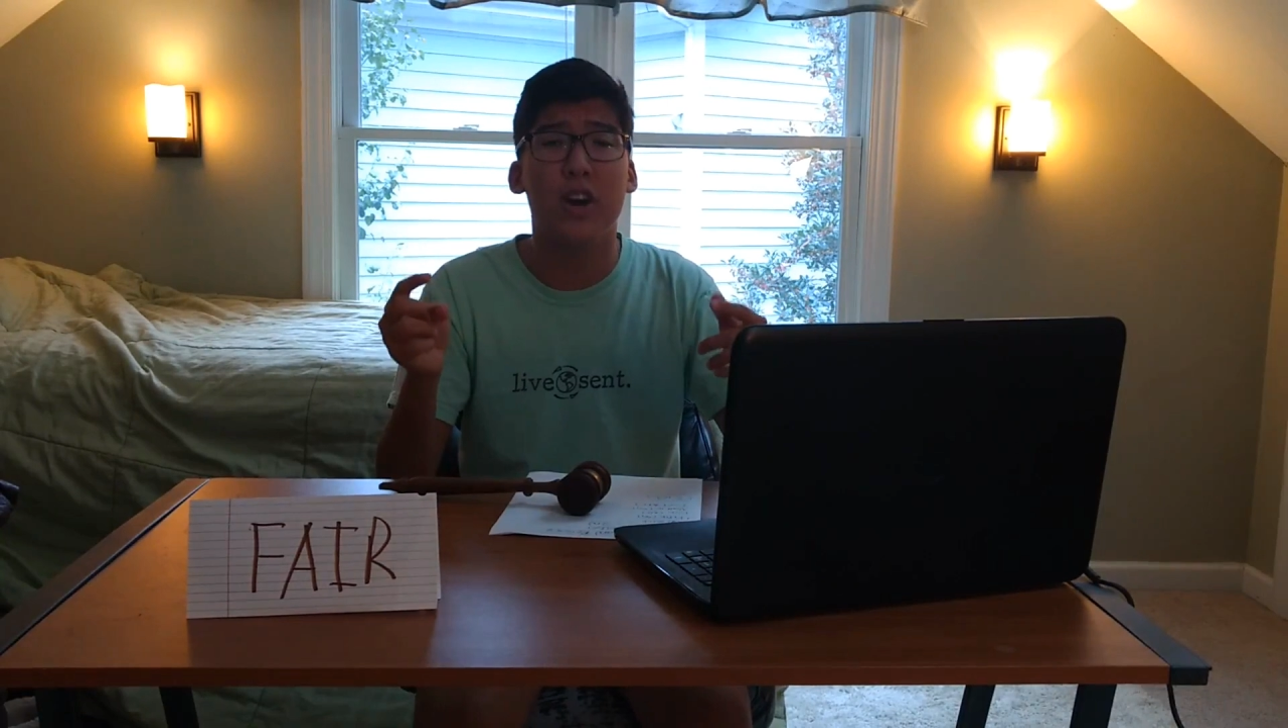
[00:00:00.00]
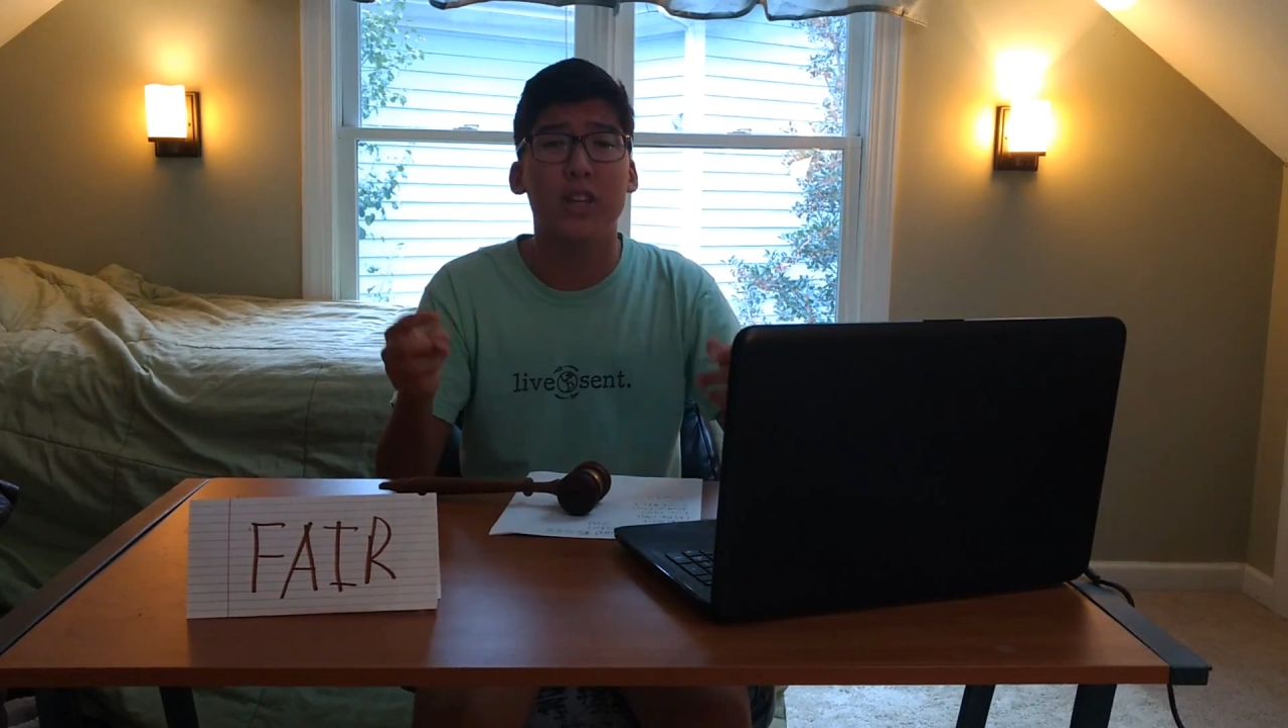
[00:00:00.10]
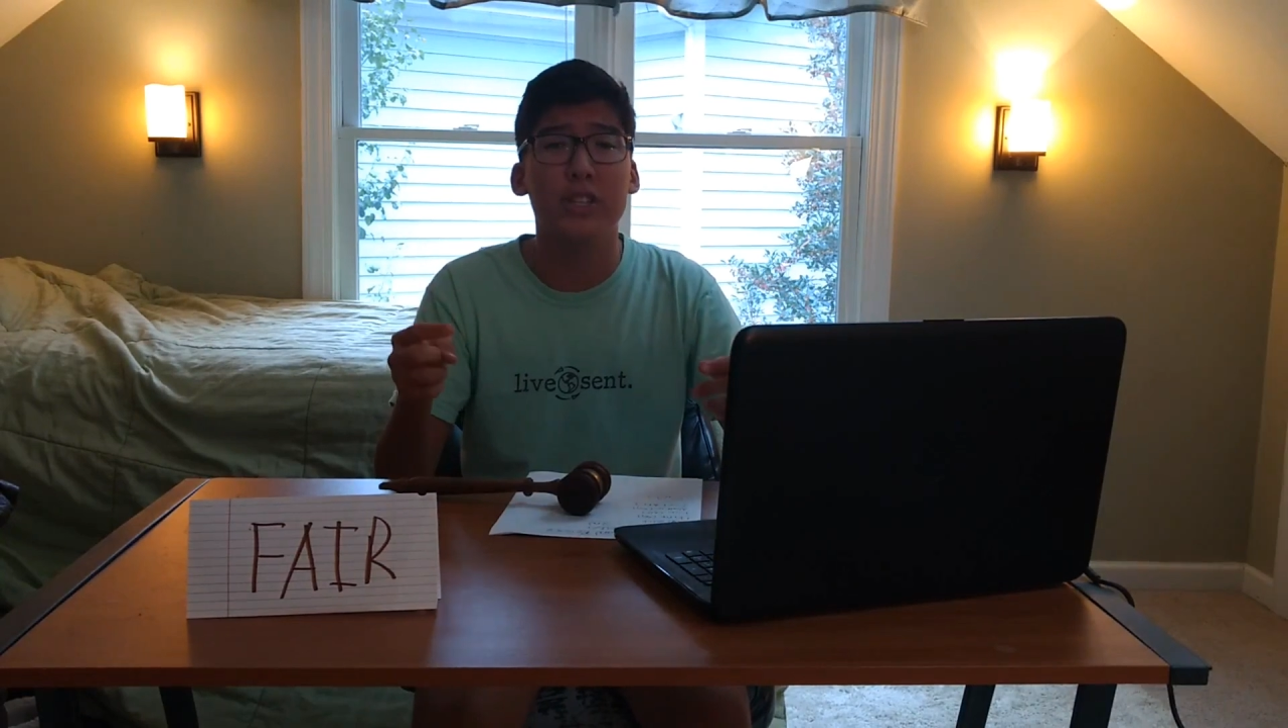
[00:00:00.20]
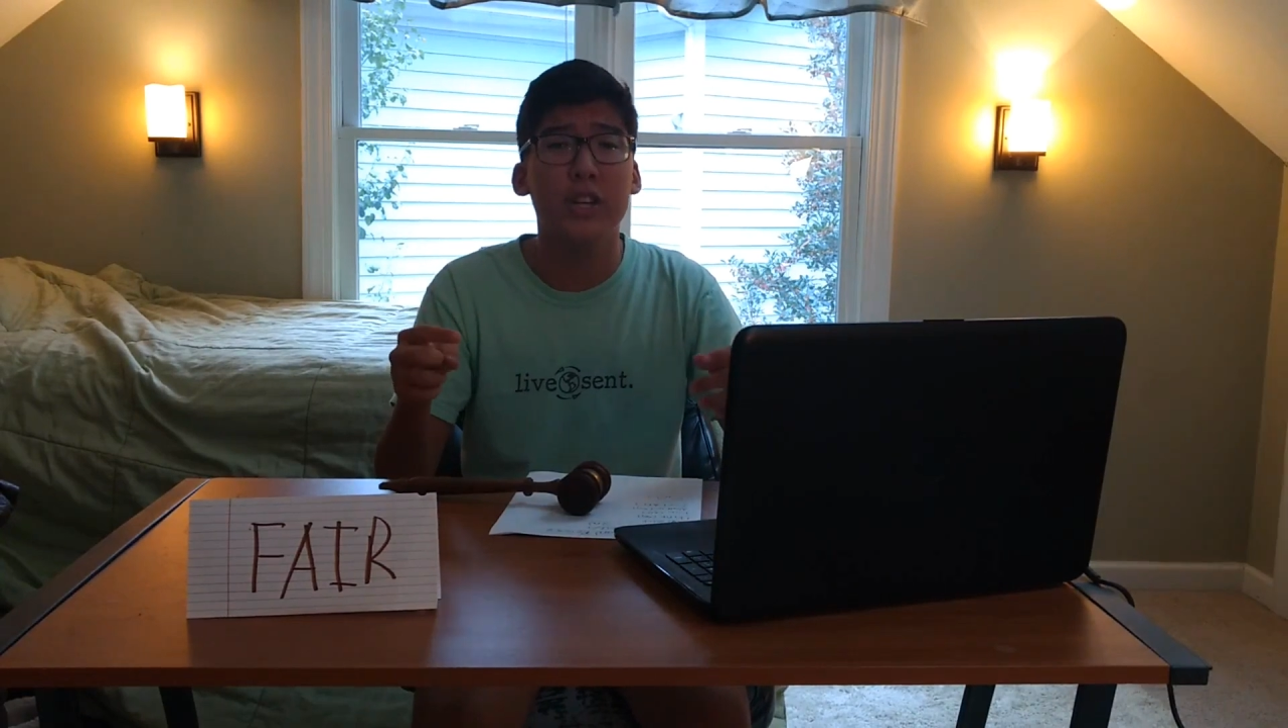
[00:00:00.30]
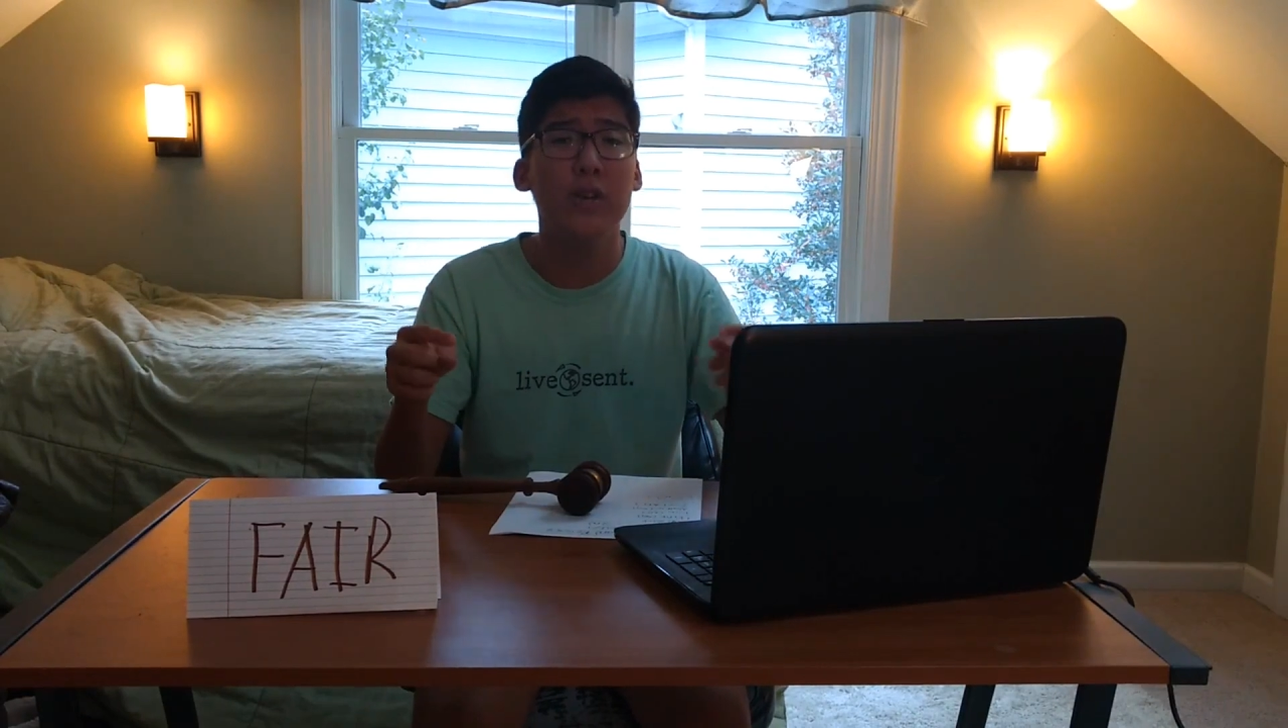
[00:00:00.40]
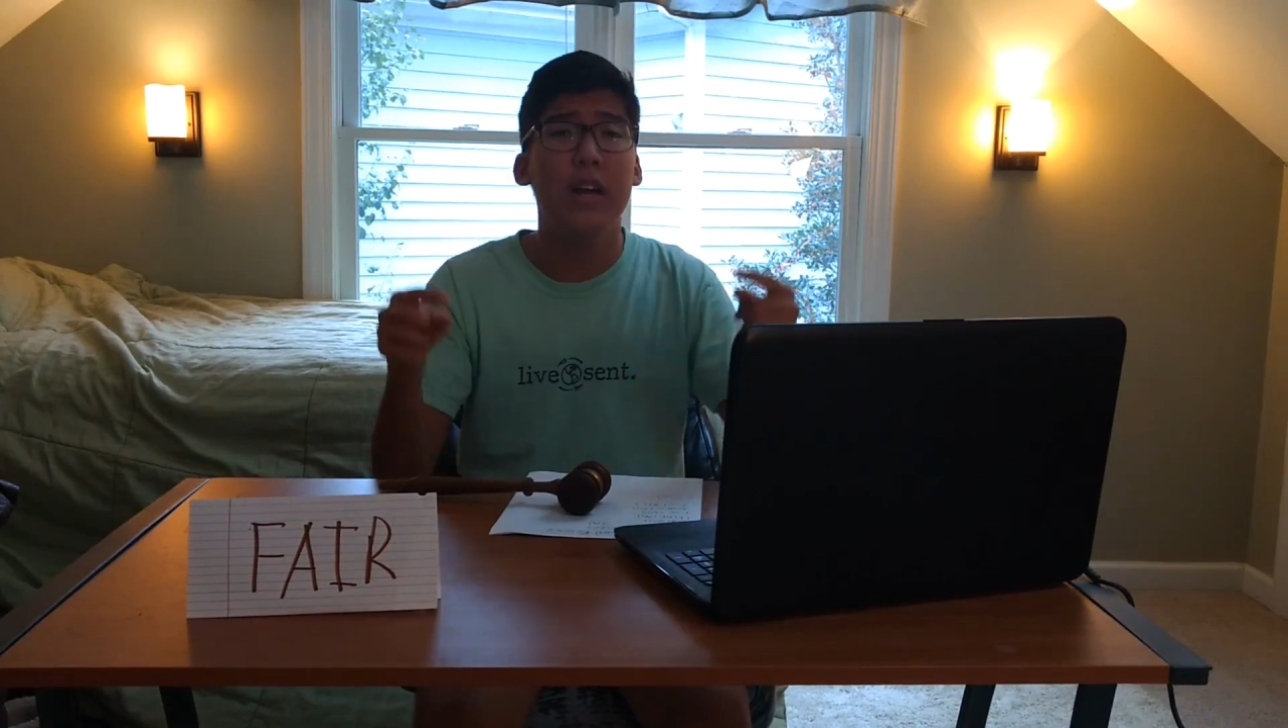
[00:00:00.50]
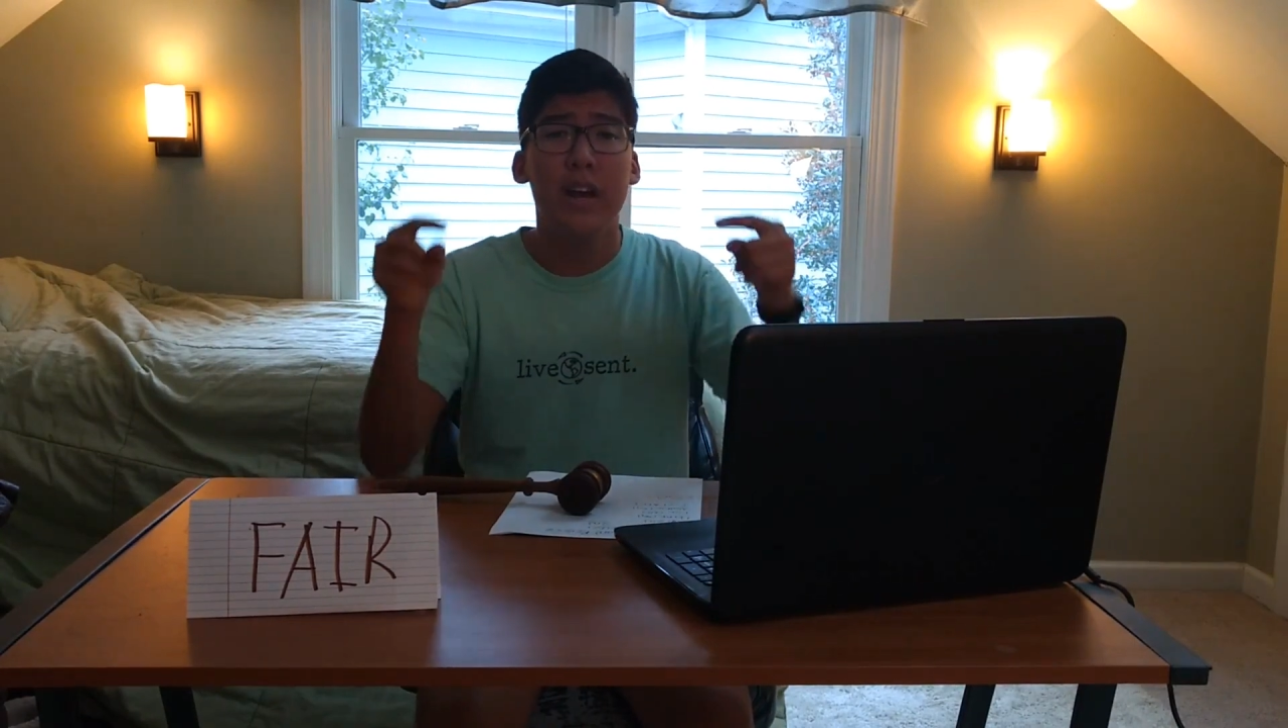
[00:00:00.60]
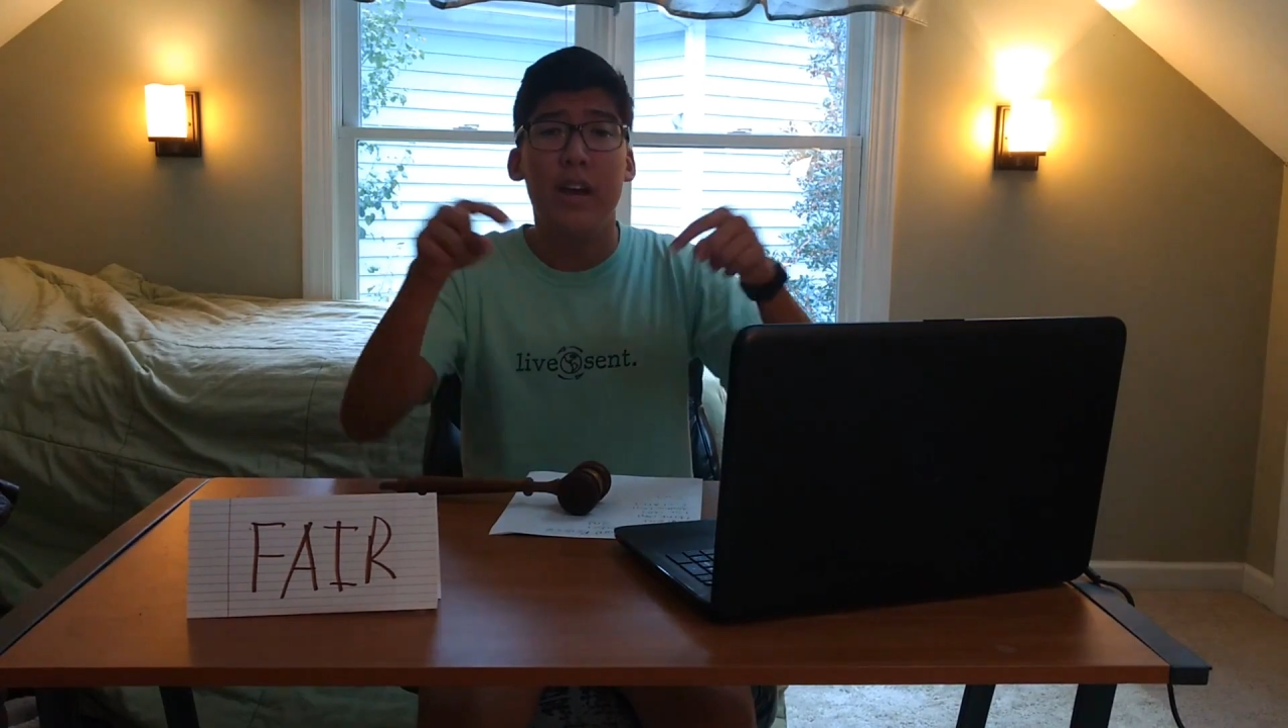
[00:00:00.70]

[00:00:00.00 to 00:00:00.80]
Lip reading: also,